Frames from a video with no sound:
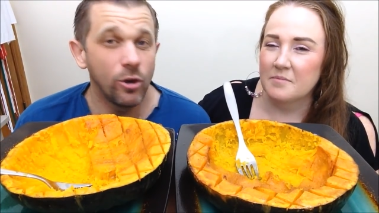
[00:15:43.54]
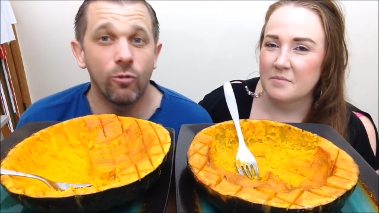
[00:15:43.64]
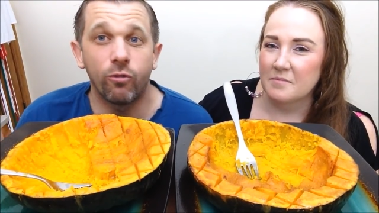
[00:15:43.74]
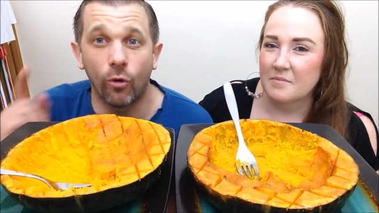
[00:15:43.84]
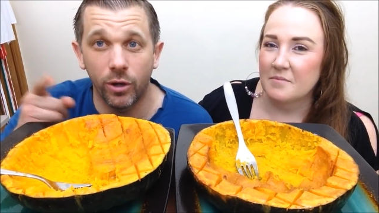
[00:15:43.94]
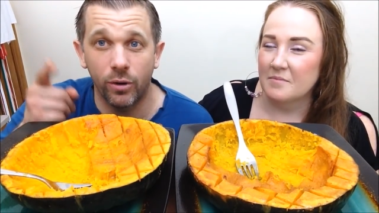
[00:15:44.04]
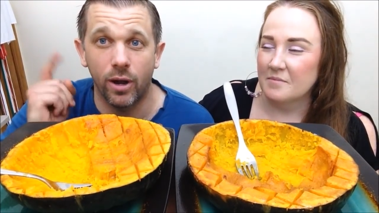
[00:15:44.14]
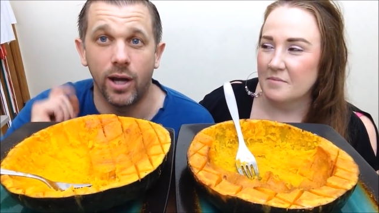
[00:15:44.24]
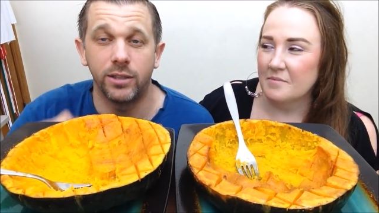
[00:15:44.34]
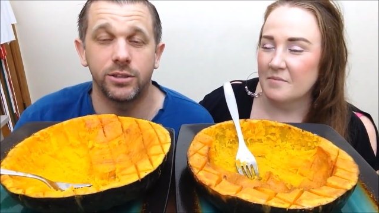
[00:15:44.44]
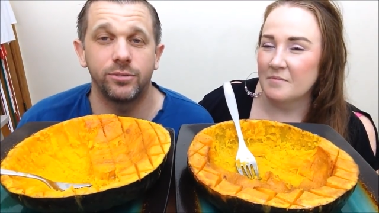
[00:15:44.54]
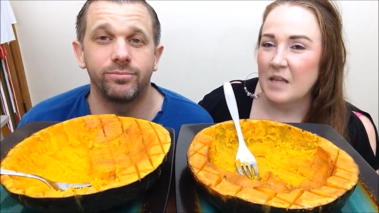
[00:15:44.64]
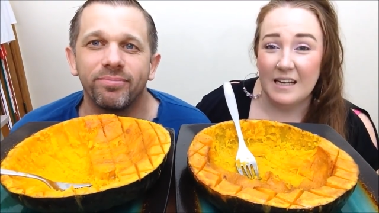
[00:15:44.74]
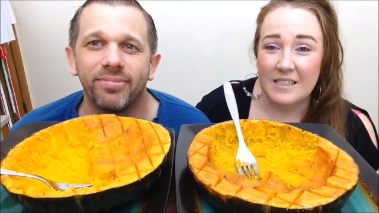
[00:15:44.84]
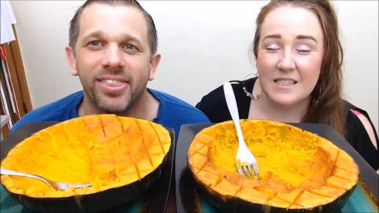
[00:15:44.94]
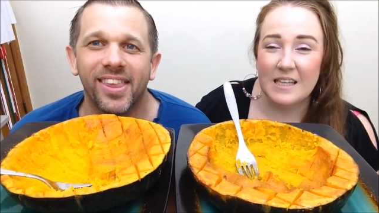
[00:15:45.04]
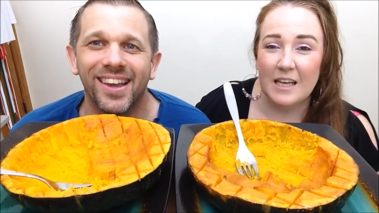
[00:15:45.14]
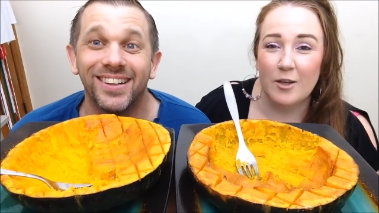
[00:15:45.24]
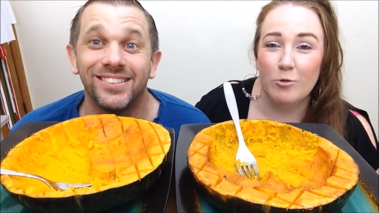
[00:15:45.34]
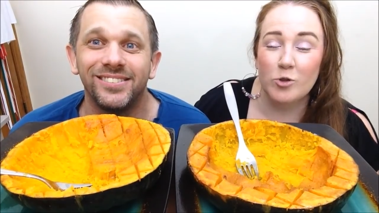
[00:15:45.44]
Speaker 1: For you guys.
Speaker 2: Yes.
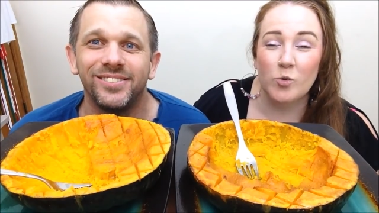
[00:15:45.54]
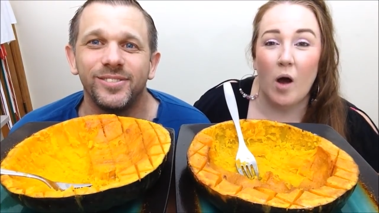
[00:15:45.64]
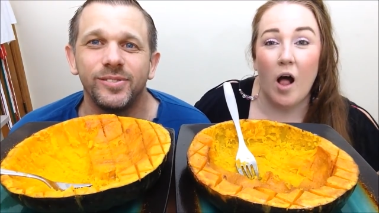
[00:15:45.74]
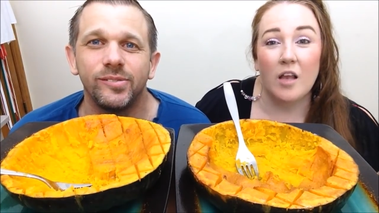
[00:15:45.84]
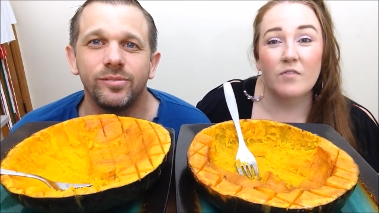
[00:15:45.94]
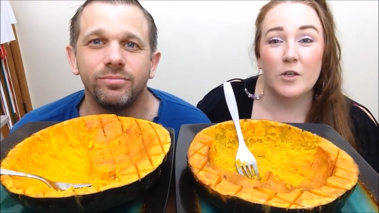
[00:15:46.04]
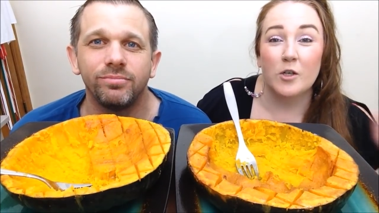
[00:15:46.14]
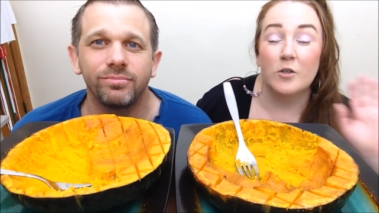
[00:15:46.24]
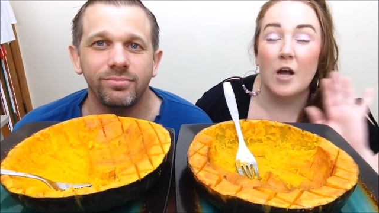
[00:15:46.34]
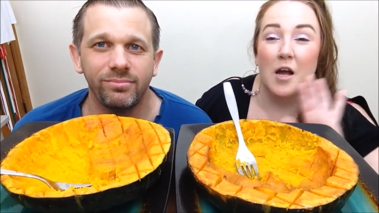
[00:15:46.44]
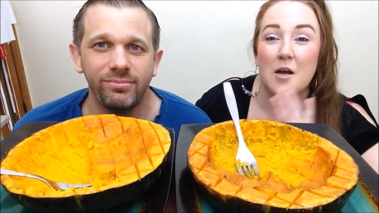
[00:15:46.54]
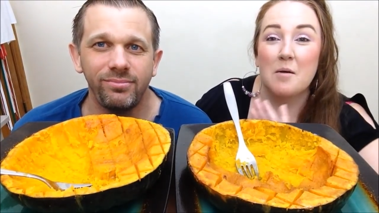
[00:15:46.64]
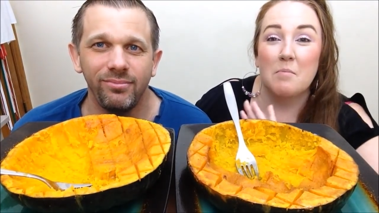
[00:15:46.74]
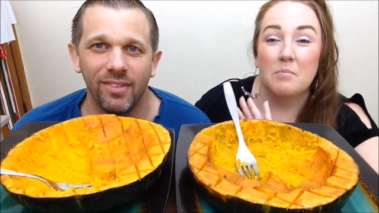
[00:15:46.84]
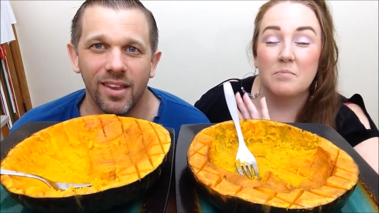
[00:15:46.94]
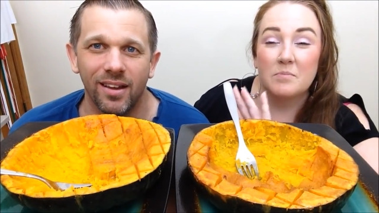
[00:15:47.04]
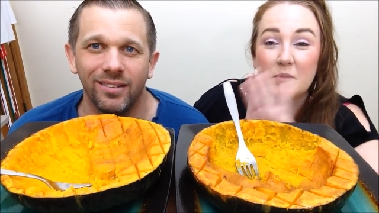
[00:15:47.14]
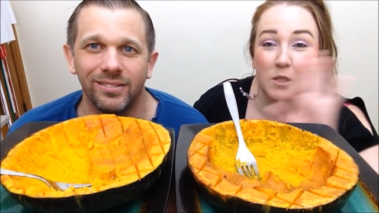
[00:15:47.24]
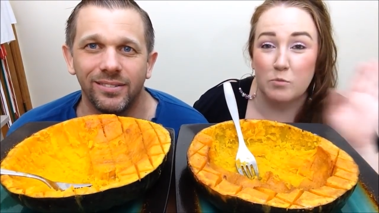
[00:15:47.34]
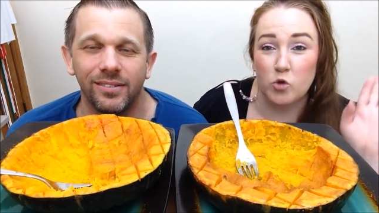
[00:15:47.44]
Thank you to all of our
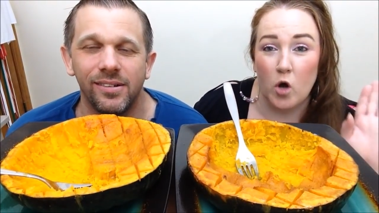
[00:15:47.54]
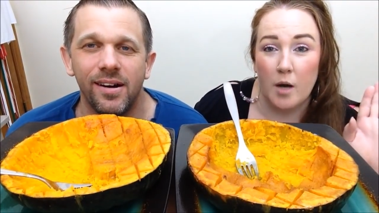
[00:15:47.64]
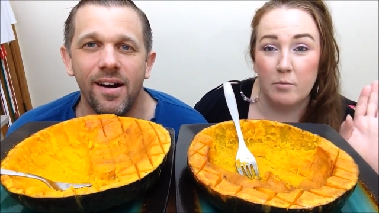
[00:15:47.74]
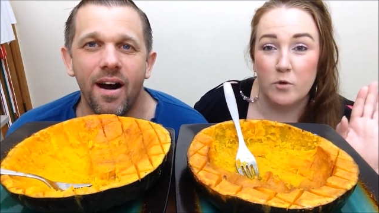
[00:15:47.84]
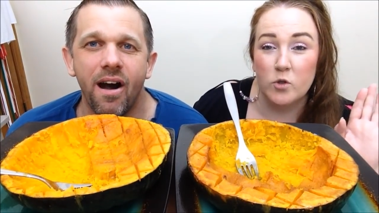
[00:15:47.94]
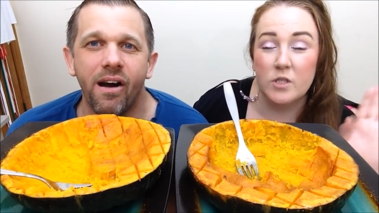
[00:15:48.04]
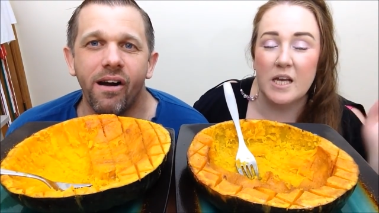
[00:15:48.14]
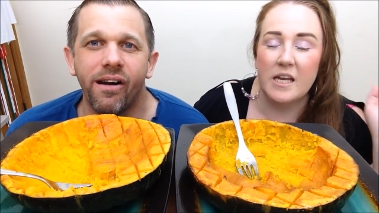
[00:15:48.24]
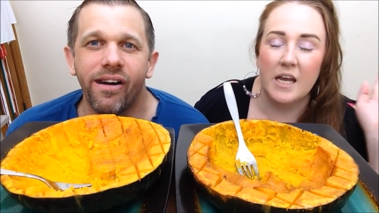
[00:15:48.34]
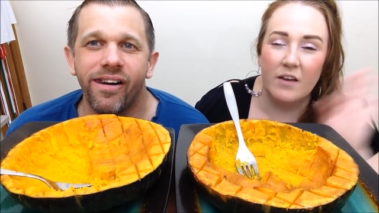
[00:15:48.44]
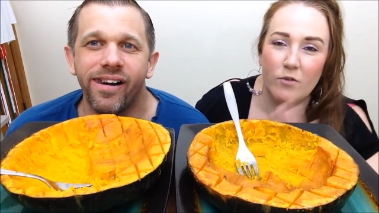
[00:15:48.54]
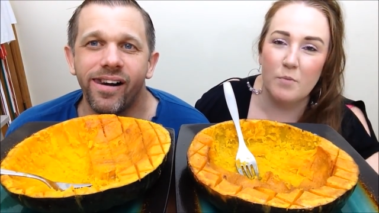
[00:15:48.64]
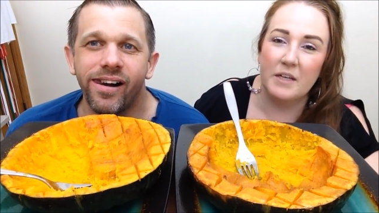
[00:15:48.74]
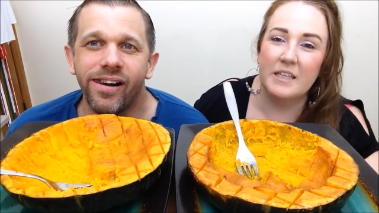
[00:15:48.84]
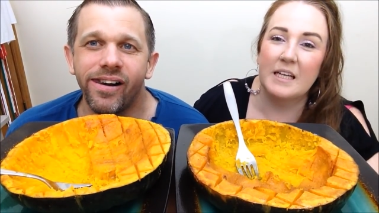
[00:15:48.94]
subscribers and everybody